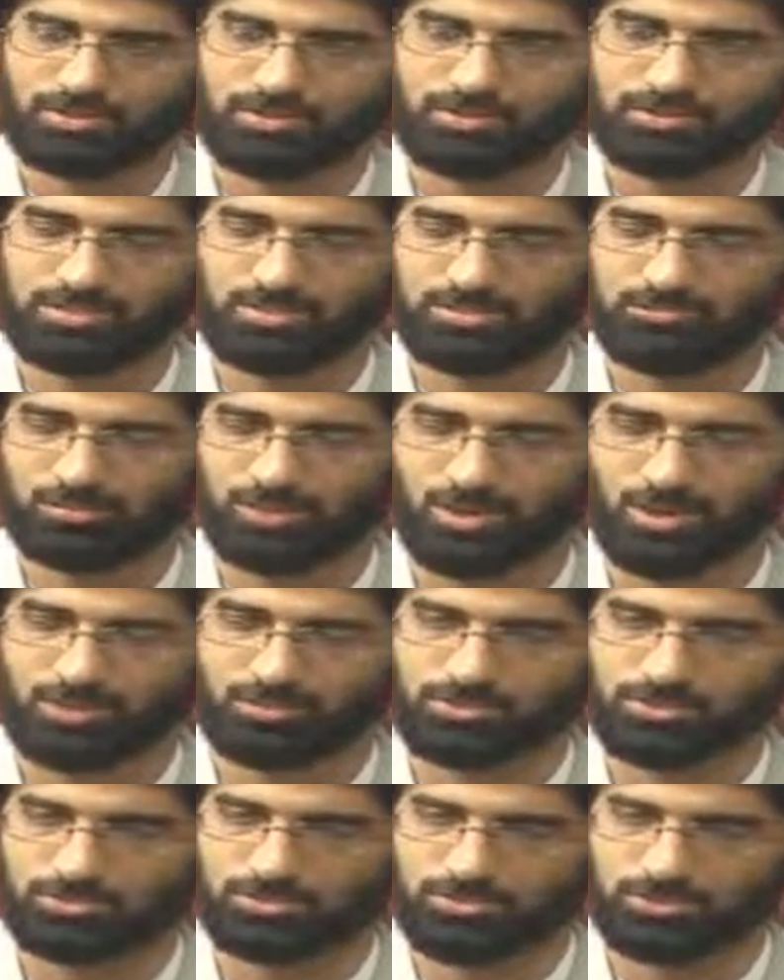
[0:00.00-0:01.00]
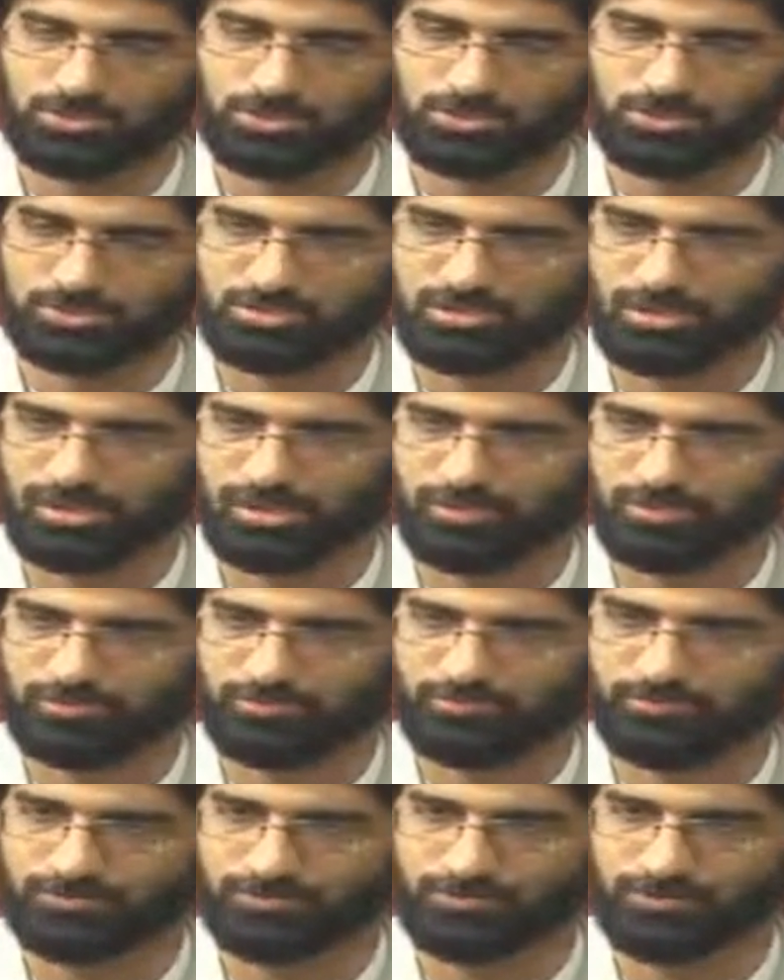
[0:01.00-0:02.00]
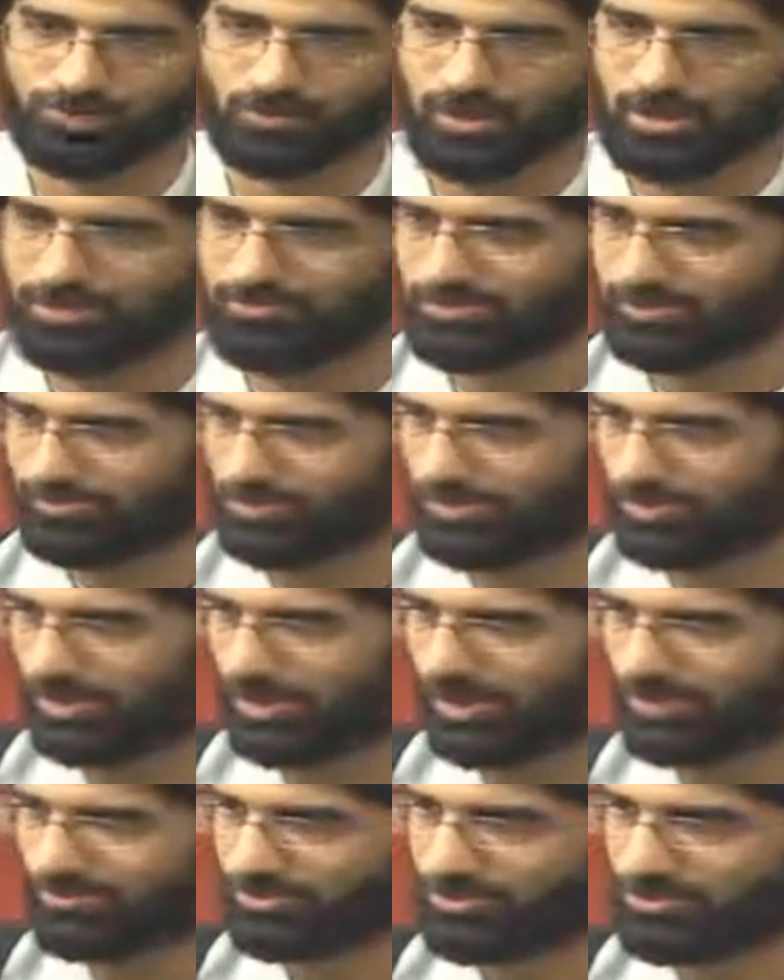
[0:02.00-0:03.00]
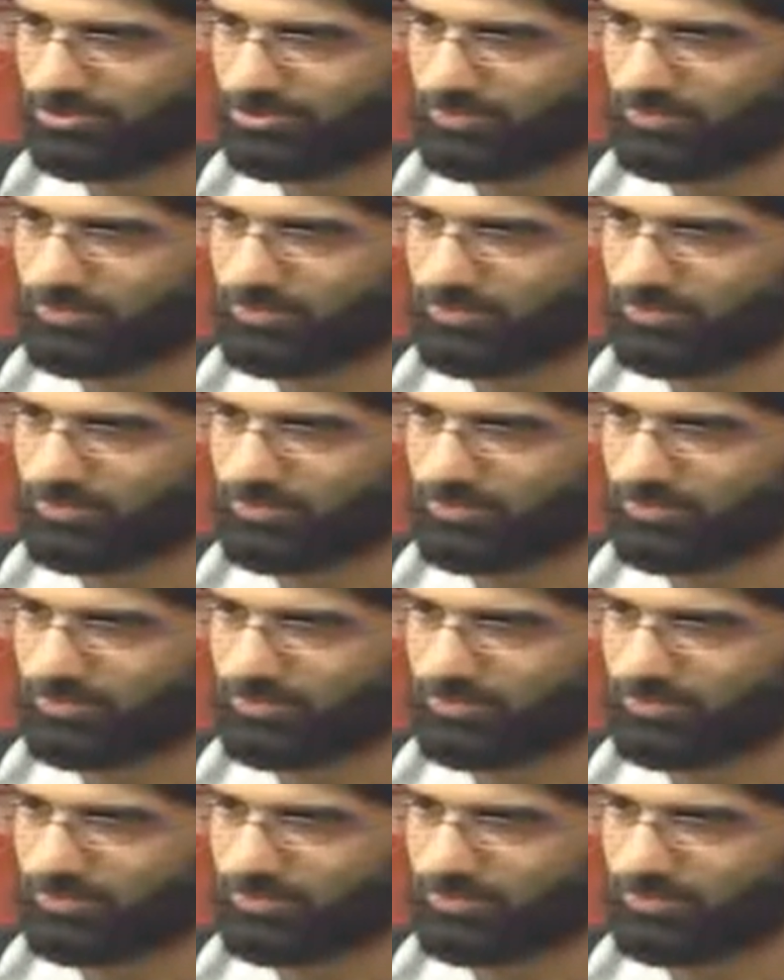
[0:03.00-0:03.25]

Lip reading: some of the contributions of the wife of the Prophet.